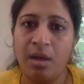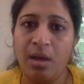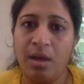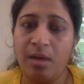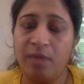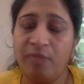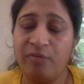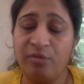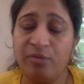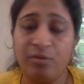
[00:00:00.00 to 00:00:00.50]

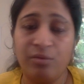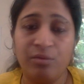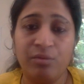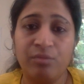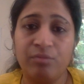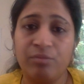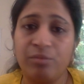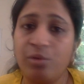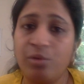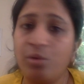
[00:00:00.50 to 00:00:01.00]
if
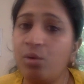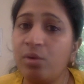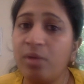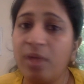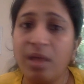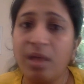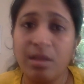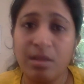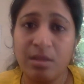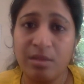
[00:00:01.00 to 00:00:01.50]
you know the
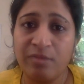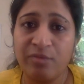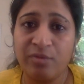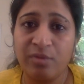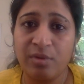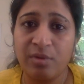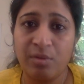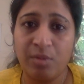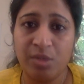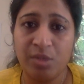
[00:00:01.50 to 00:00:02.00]
answer for
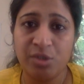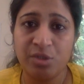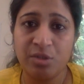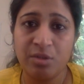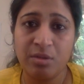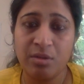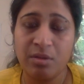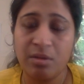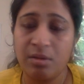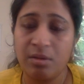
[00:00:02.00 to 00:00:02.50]
the
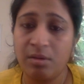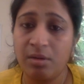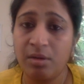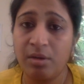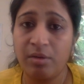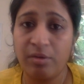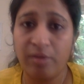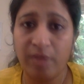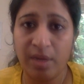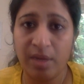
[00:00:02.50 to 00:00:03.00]
questions,
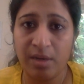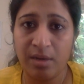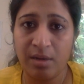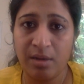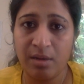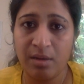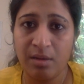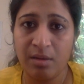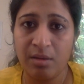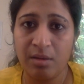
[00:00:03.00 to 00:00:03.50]
great.
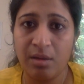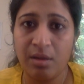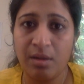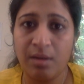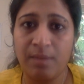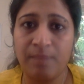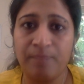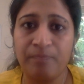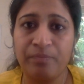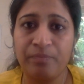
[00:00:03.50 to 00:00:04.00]

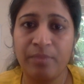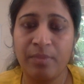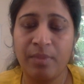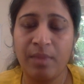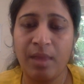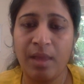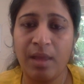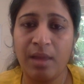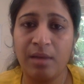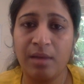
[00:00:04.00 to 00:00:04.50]
And
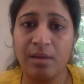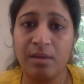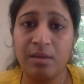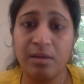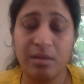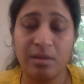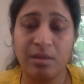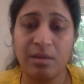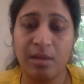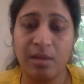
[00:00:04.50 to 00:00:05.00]

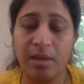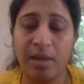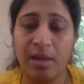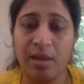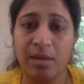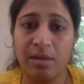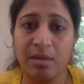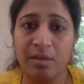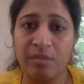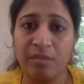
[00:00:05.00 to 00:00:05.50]
it's
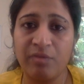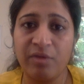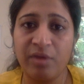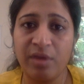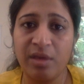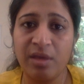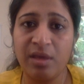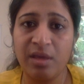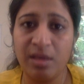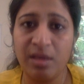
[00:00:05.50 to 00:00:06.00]

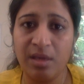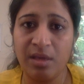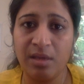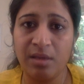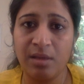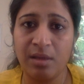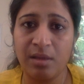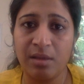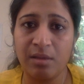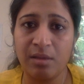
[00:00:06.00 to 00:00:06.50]
very key
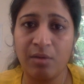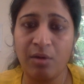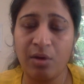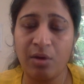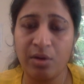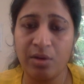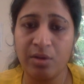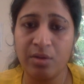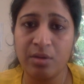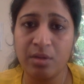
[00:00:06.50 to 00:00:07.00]
that the
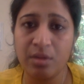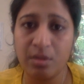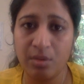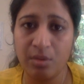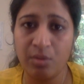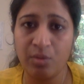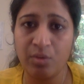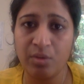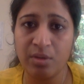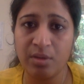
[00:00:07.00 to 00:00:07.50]
audience
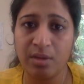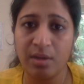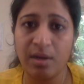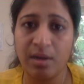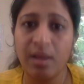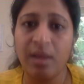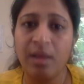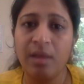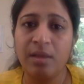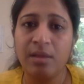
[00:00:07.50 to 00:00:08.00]
knows that
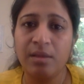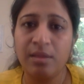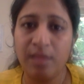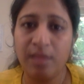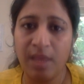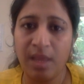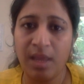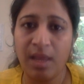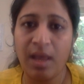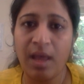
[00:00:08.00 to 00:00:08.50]

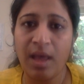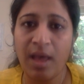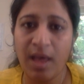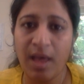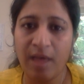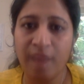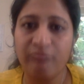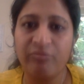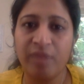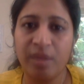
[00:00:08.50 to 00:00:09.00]
they
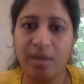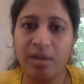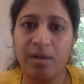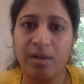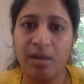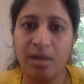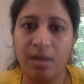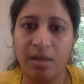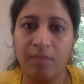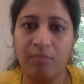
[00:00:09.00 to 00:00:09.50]
have that
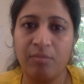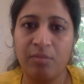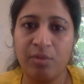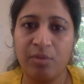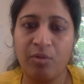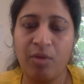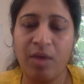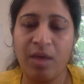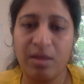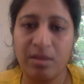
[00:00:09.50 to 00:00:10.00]
time
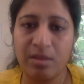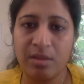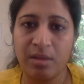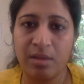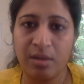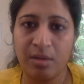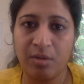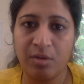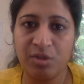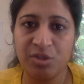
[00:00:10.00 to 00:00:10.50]
to ask
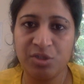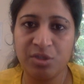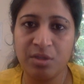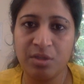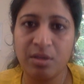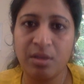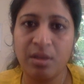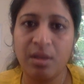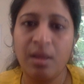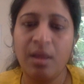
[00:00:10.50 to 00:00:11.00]
their
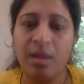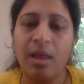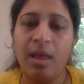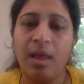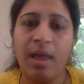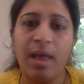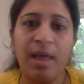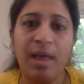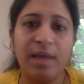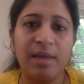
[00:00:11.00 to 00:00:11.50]
questions.
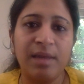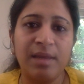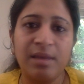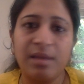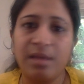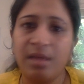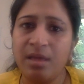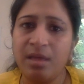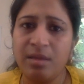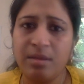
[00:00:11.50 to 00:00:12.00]
And
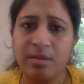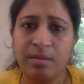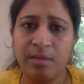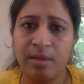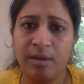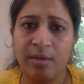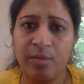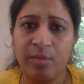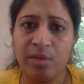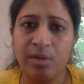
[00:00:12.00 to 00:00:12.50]
in case there
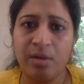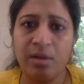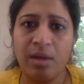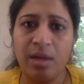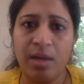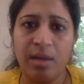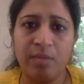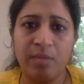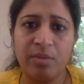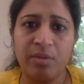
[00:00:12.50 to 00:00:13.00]
have been
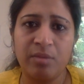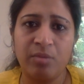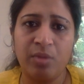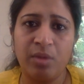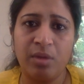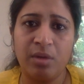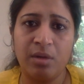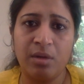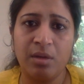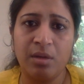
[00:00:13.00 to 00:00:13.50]
times
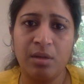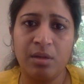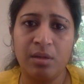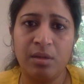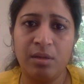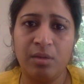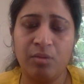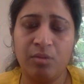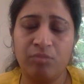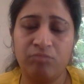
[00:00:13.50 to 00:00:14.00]
when
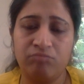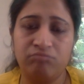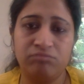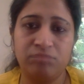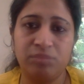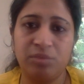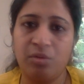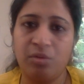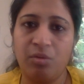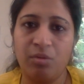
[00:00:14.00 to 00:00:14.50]
you
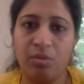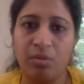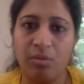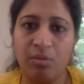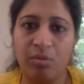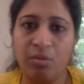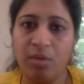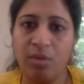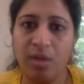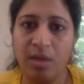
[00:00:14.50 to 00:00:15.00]
don't
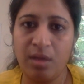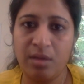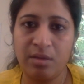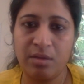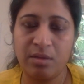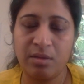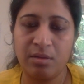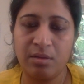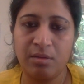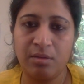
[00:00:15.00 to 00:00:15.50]
know an
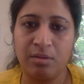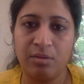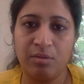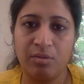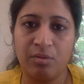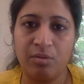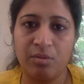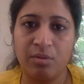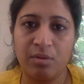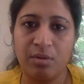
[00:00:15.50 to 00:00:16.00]
answer, you
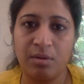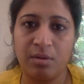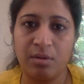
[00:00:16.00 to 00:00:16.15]
don't